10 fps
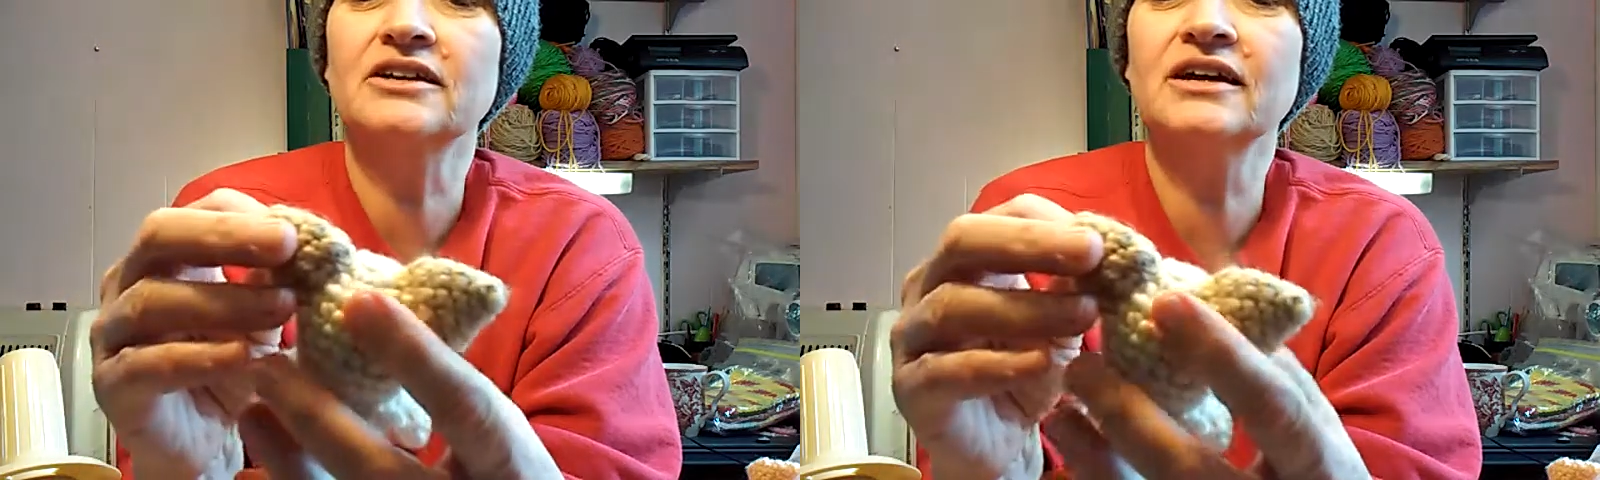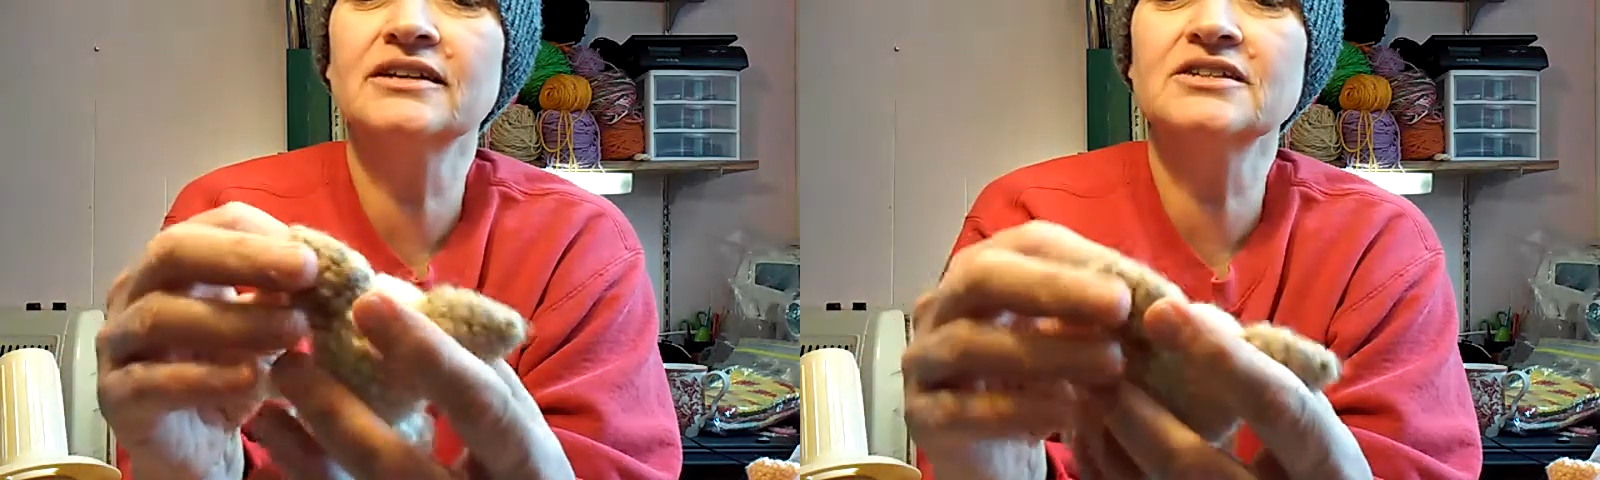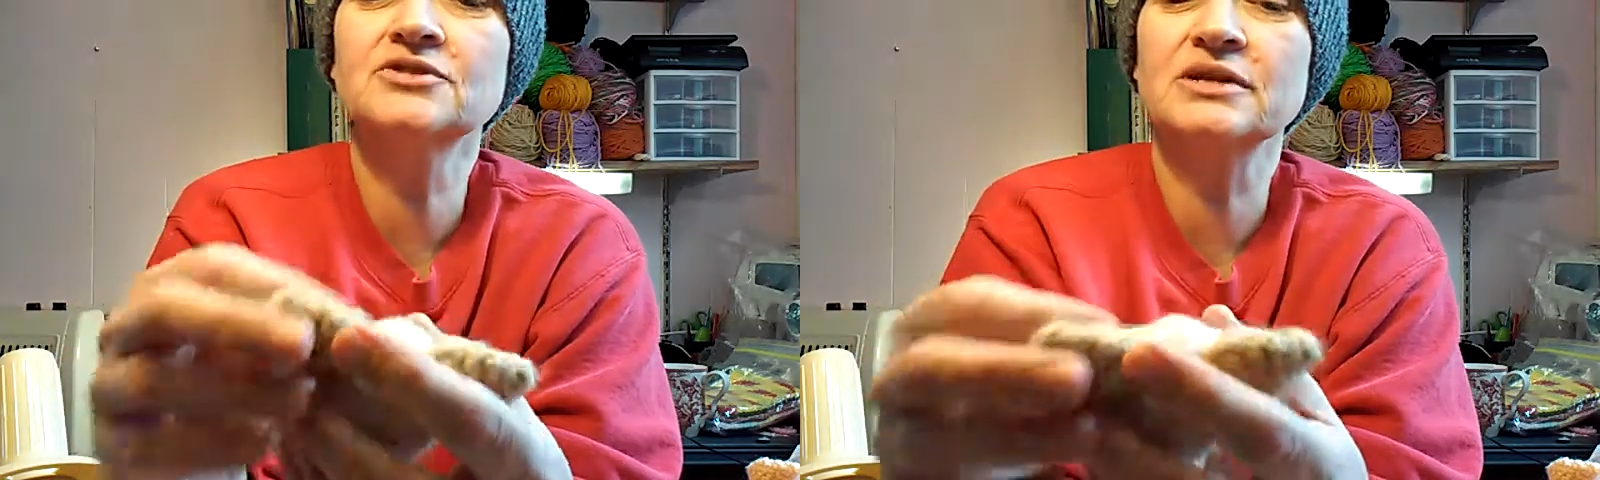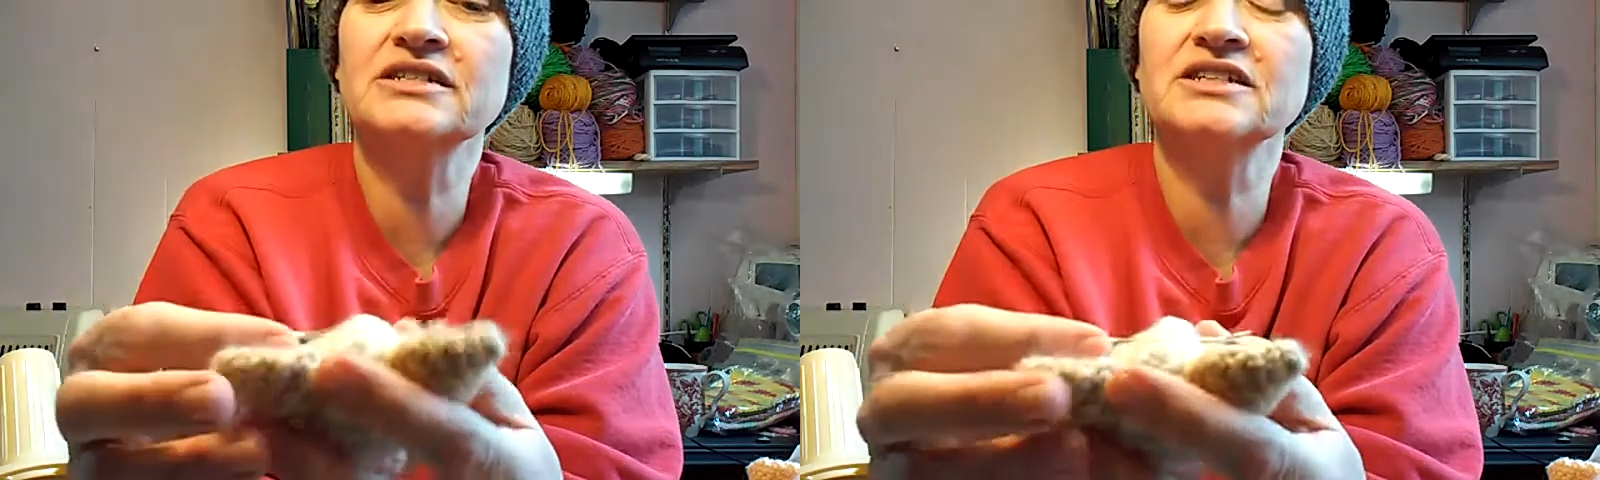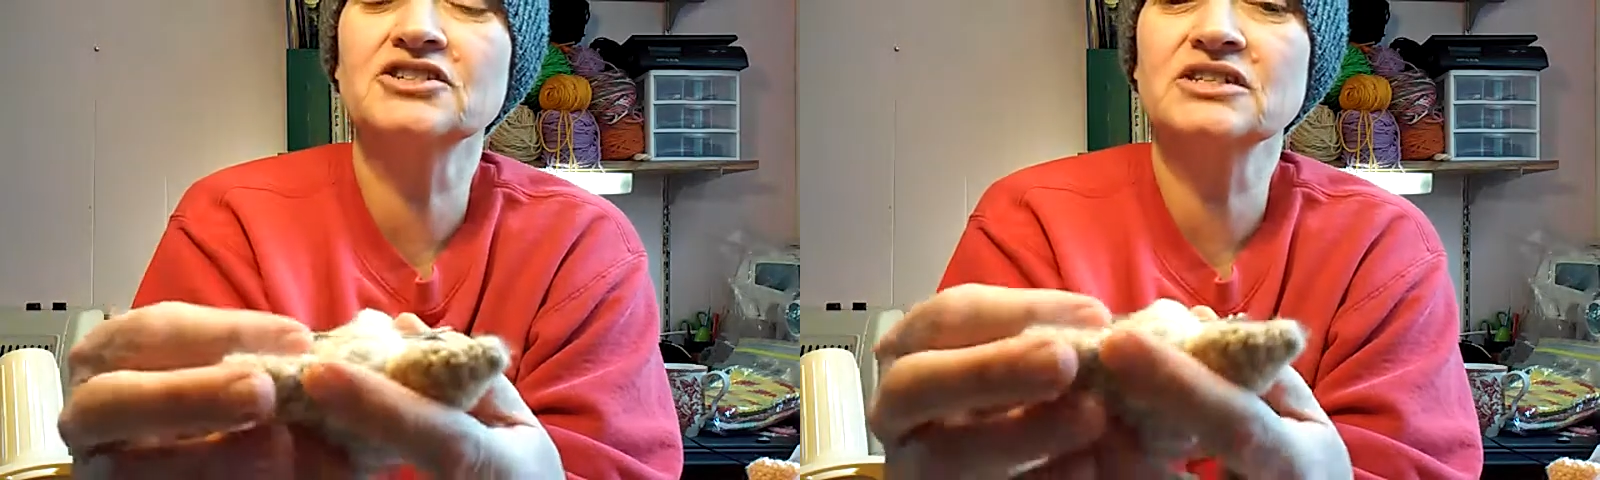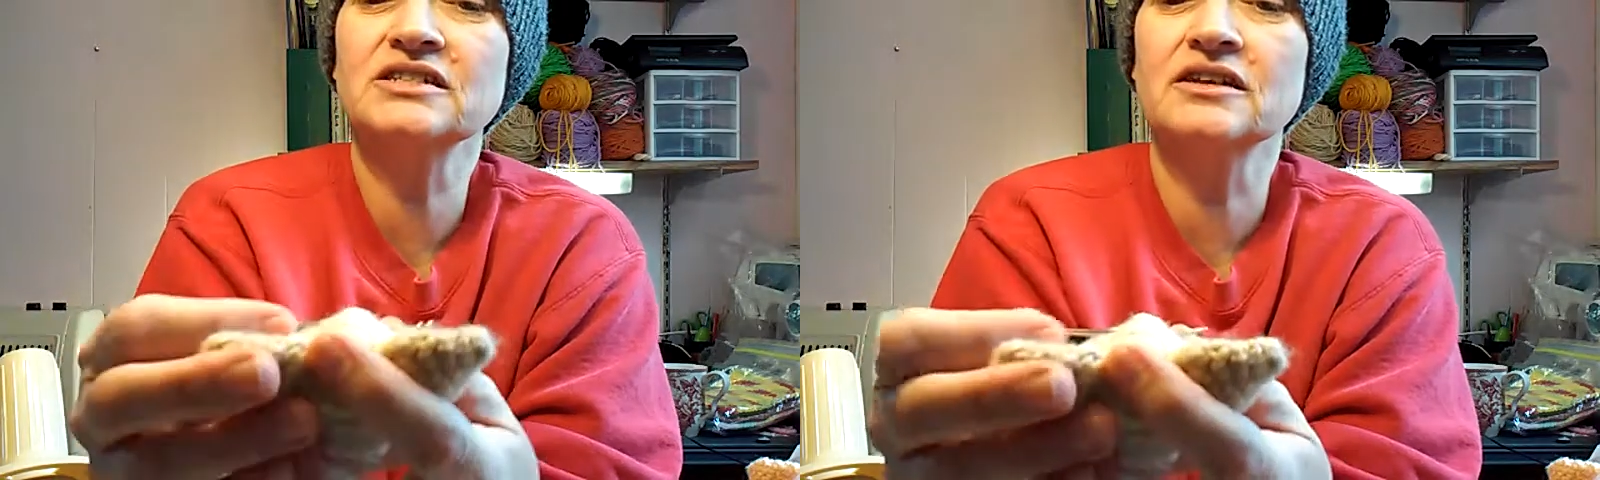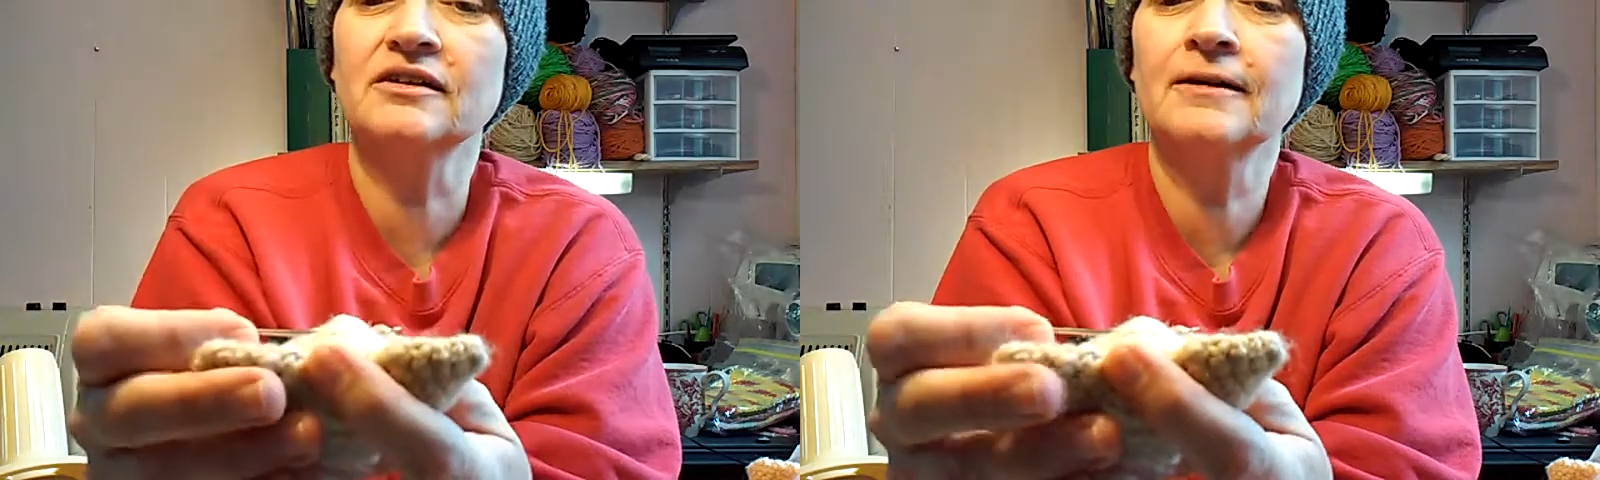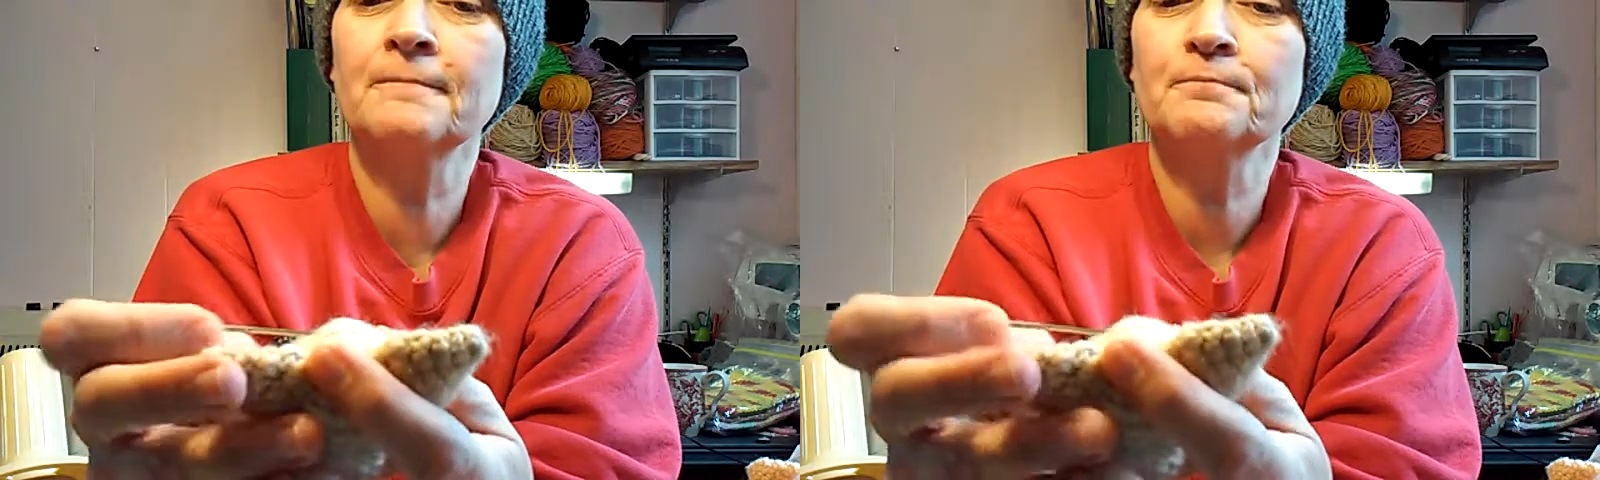Yeah, it is 3 stitches there.